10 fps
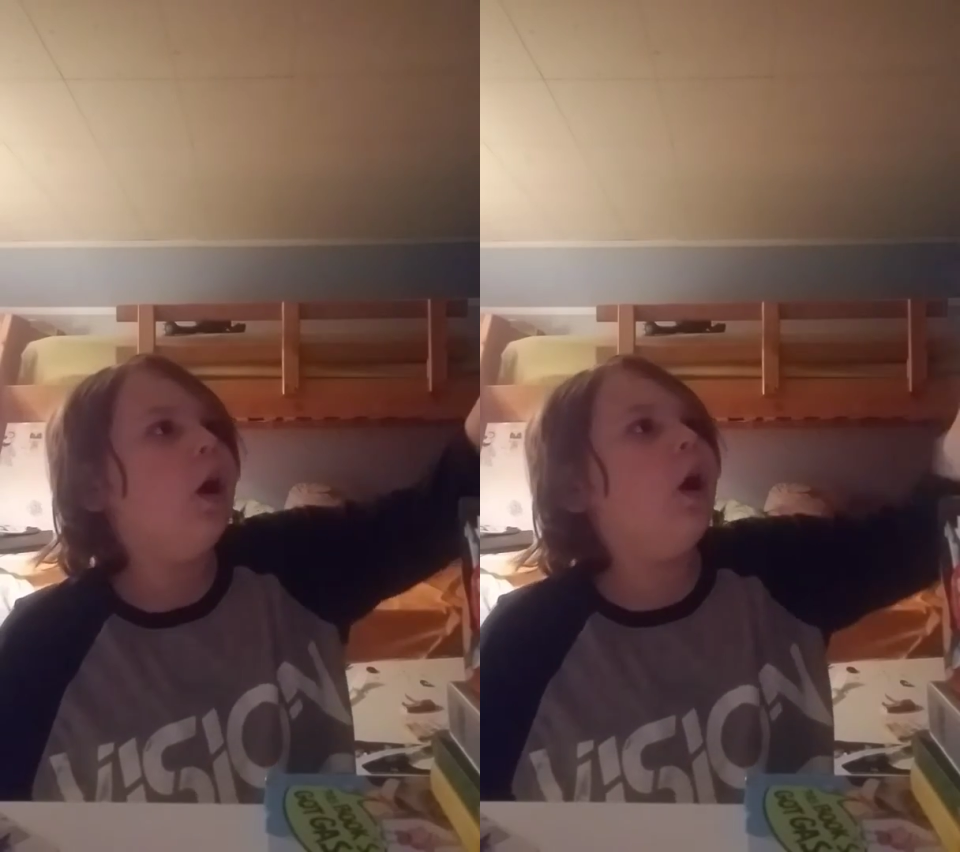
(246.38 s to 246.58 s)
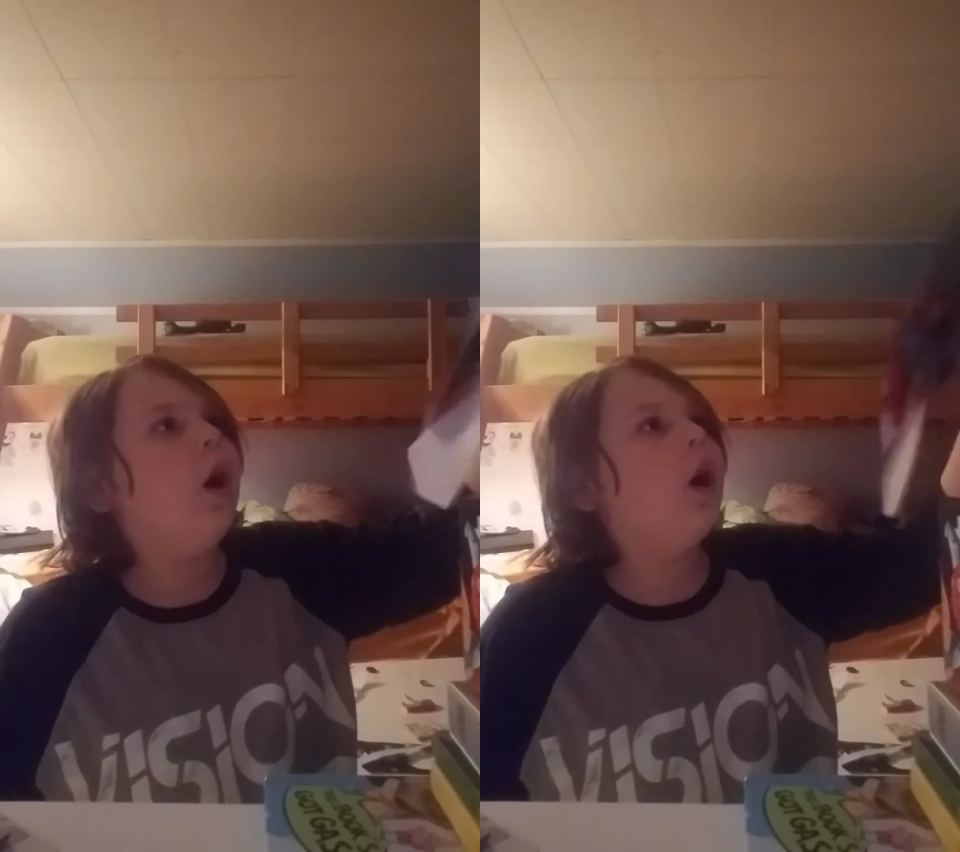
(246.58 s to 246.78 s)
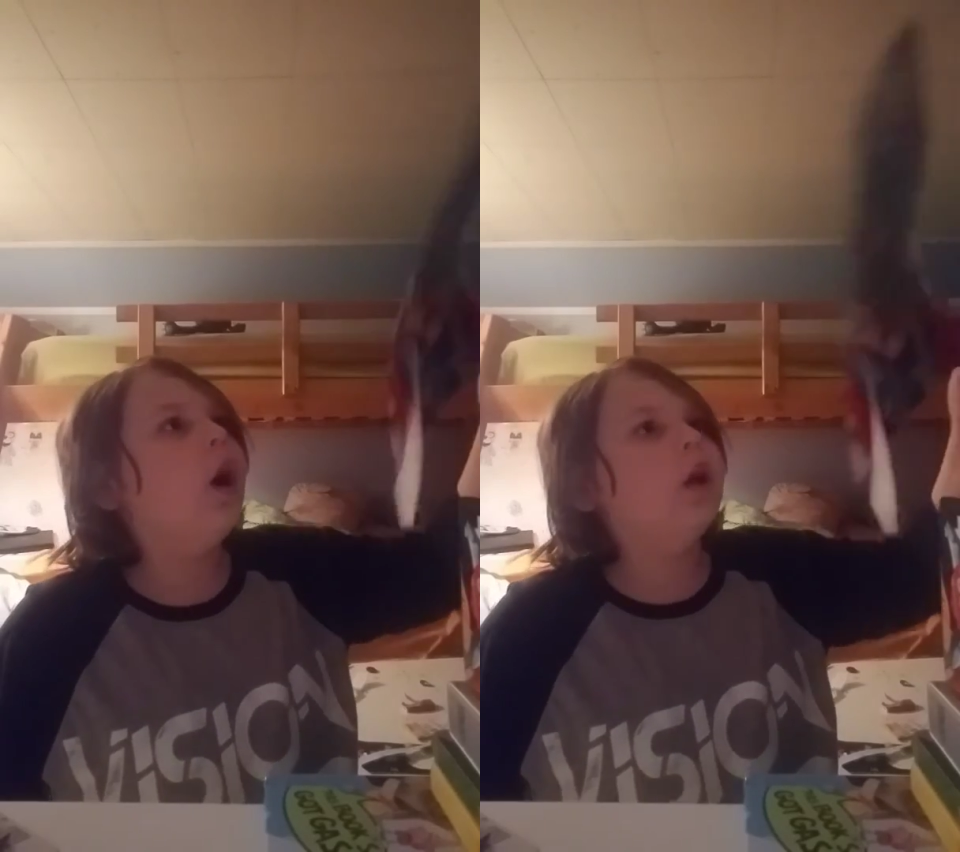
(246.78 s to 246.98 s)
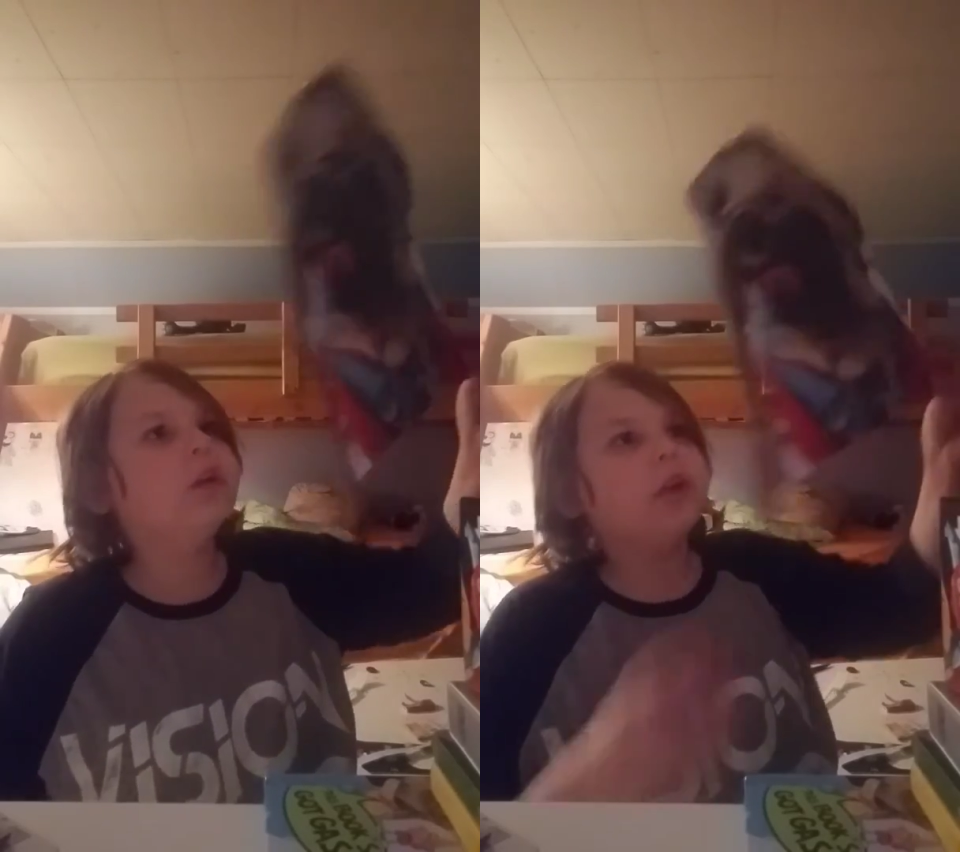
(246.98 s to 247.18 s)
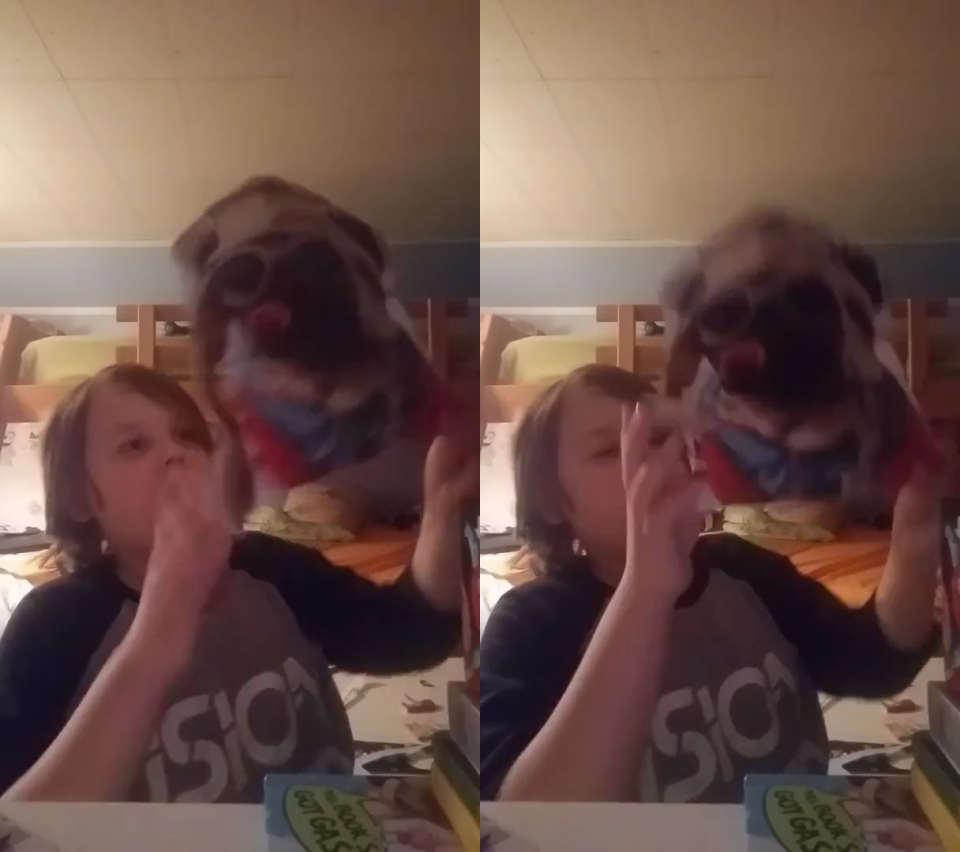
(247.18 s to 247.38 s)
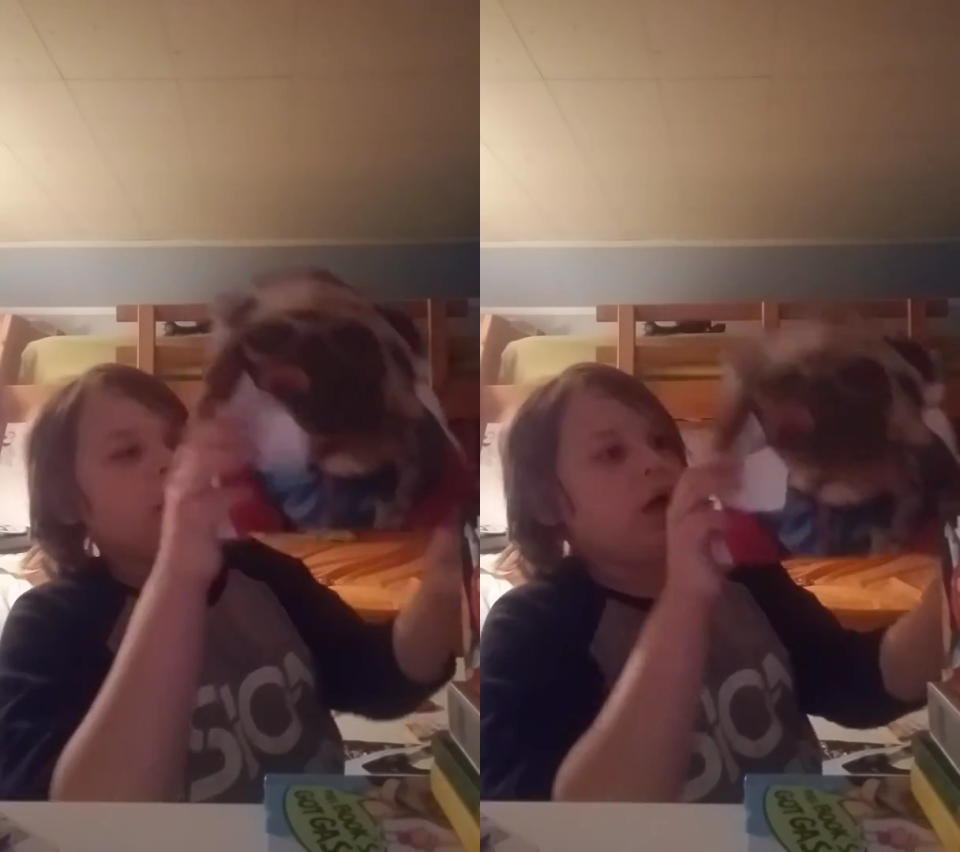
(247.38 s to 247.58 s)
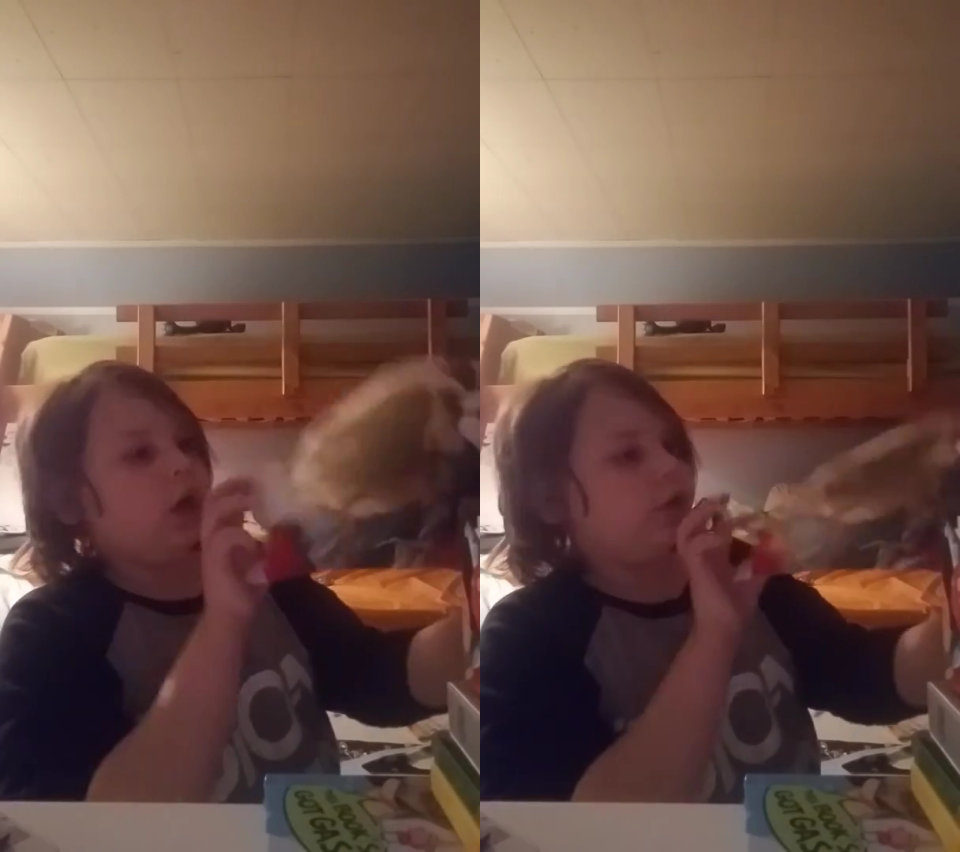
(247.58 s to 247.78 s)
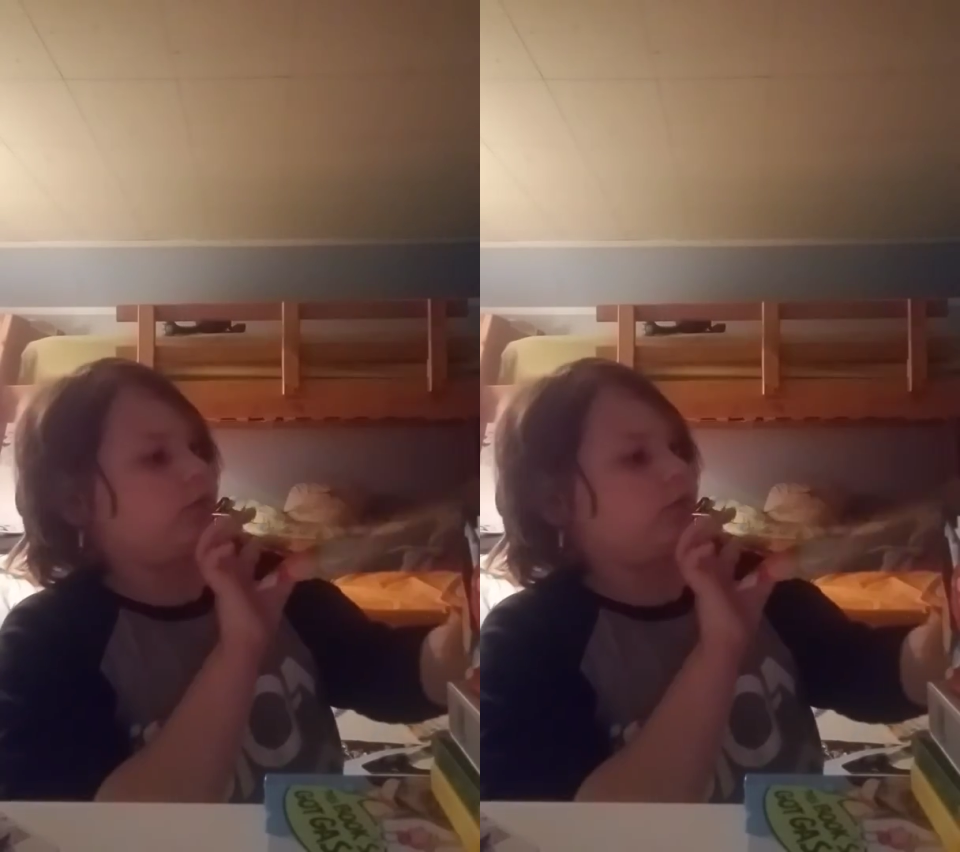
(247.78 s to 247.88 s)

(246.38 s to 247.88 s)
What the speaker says: and hey guys,